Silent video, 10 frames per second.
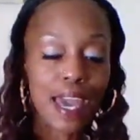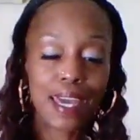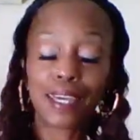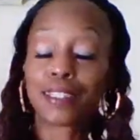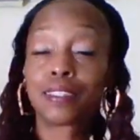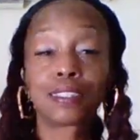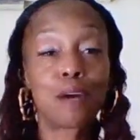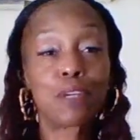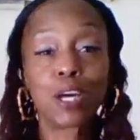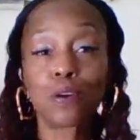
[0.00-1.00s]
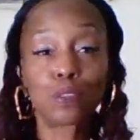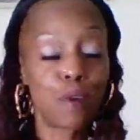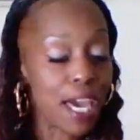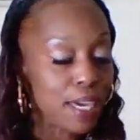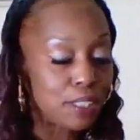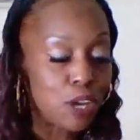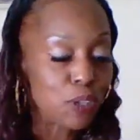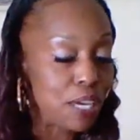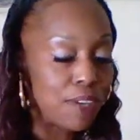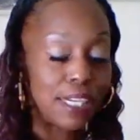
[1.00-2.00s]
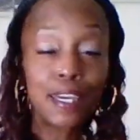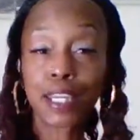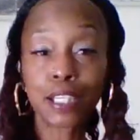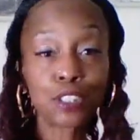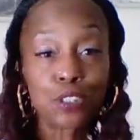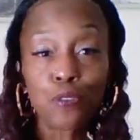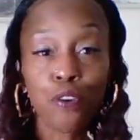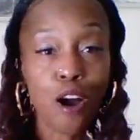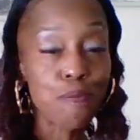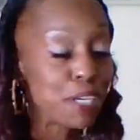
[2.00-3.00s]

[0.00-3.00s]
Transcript: And some of those ways don't even get us too far.